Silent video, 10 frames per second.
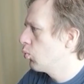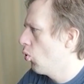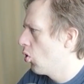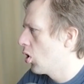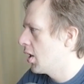
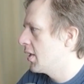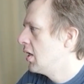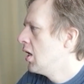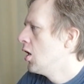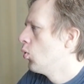Ward.
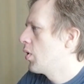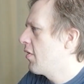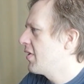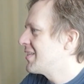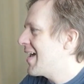
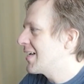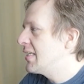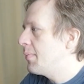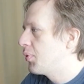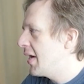Whenever this
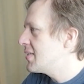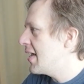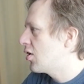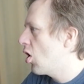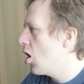Axie plays
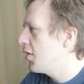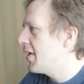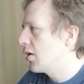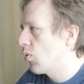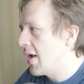a card
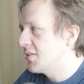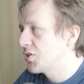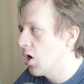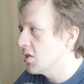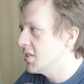that grants
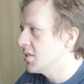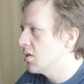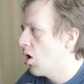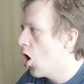curses,